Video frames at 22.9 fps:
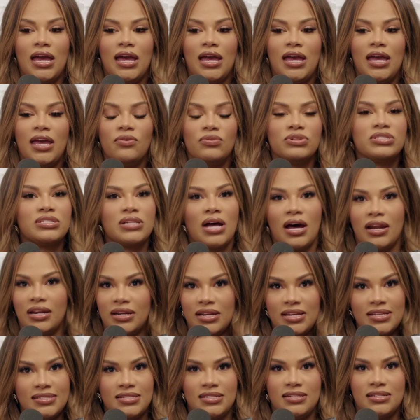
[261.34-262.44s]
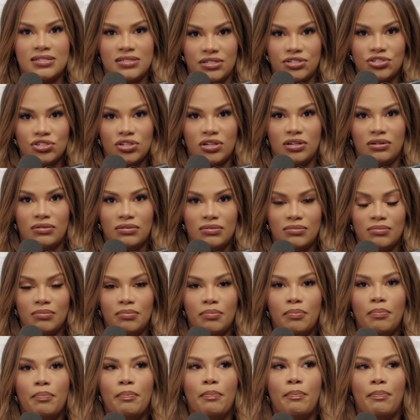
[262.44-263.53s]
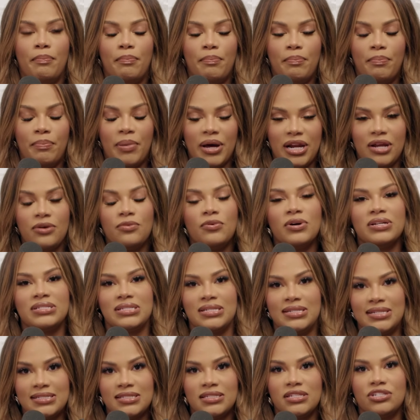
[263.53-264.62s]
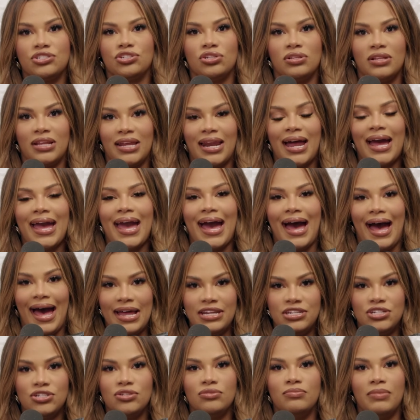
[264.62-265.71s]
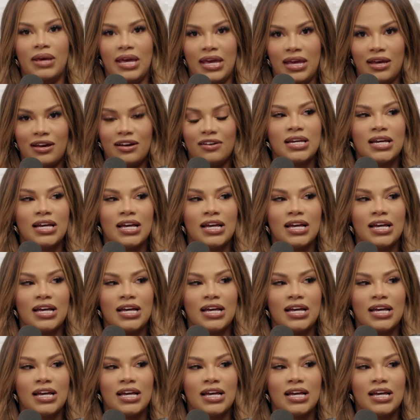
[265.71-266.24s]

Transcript: It was not an easy decision, but it was a decision that I had to make.